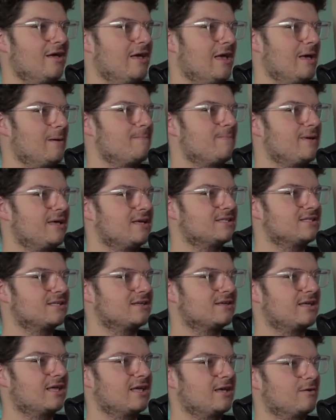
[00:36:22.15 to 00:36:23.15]
And
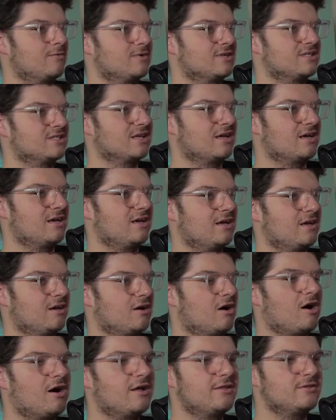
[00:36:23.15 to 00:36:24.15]
basically, it was a
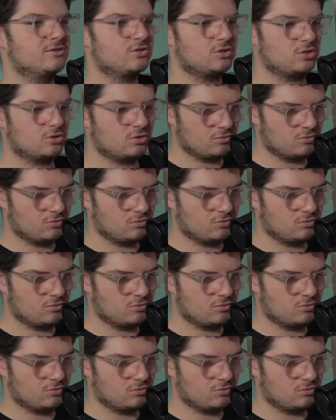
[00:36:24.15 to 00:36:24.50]
on